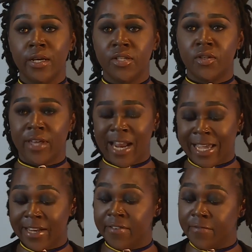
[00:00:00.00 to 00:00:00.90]
so that I
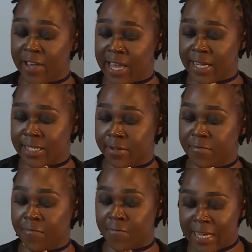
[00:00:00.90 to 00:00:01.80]
can evade
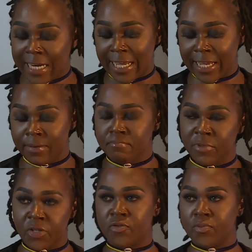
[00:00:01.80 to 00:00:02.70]
feeling
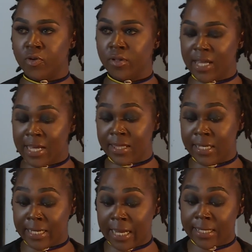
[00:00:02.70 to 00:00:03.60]
miserable in
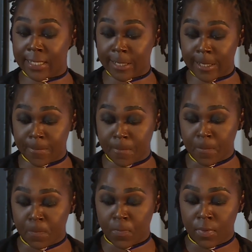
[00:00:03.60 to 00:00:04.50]
these lessons.
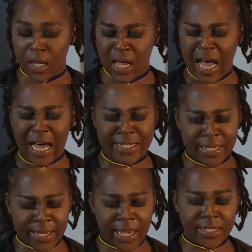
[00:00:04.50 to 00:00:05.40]
I
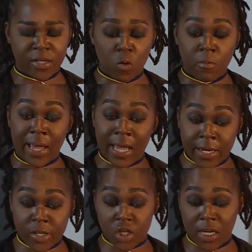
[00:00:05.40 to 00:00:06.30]
dedicated all my
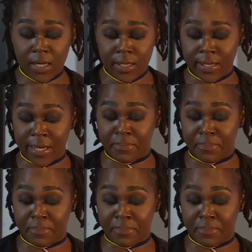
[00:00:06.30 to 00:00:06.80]
energy in